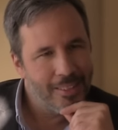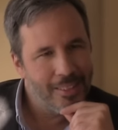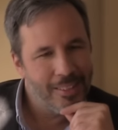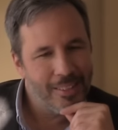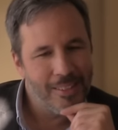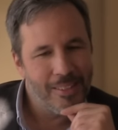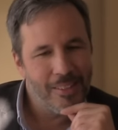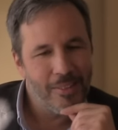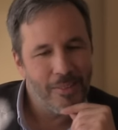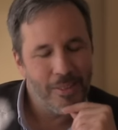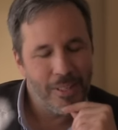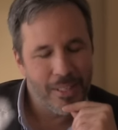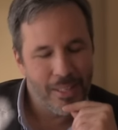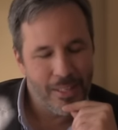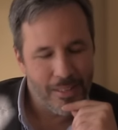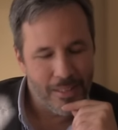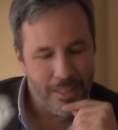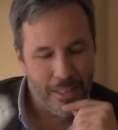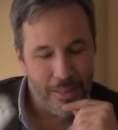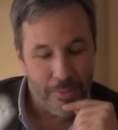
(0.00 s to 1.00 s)
No,
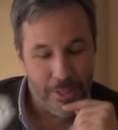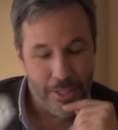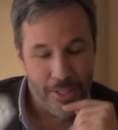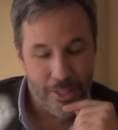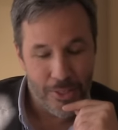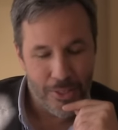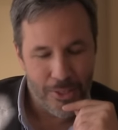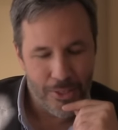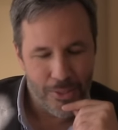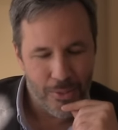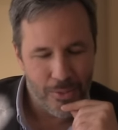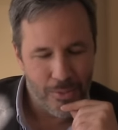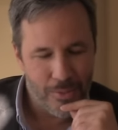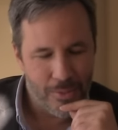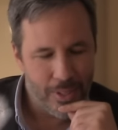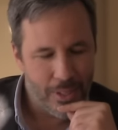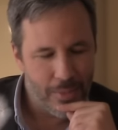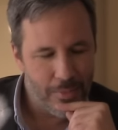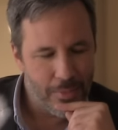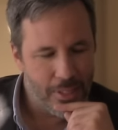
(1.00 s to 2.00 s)
uh, I miss her
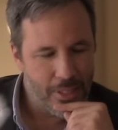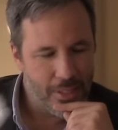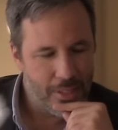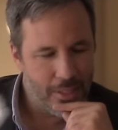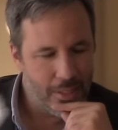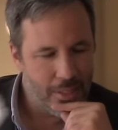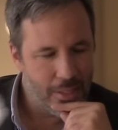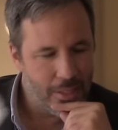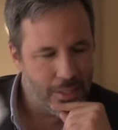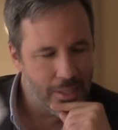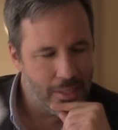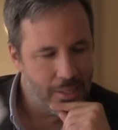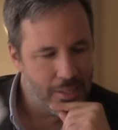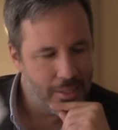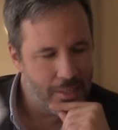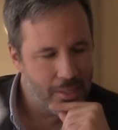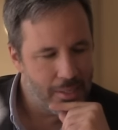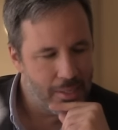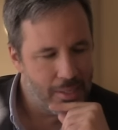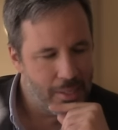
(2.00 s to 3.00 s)
too. I mean, uh,
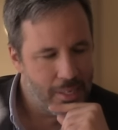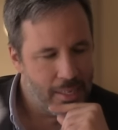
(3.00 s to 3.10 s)
uh,